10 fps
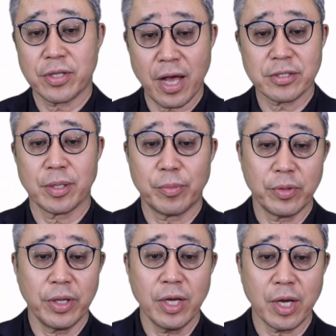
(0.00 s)
taxable
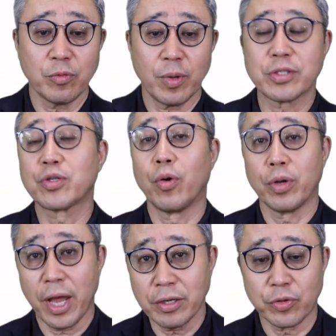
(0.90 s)
income was
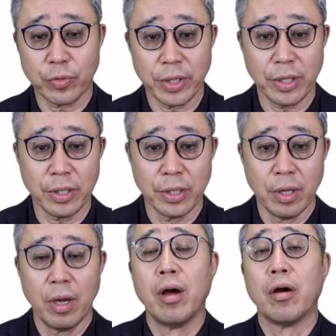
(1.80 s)
correctly
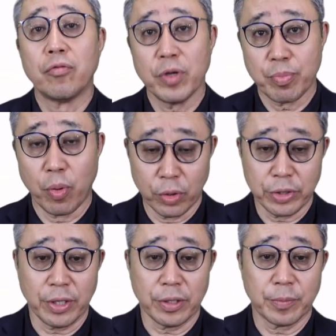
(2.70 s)

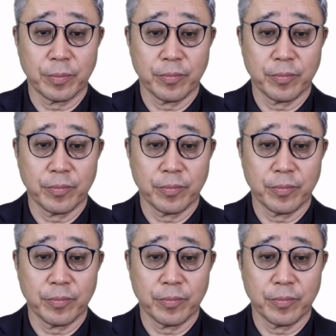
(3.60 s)
reported.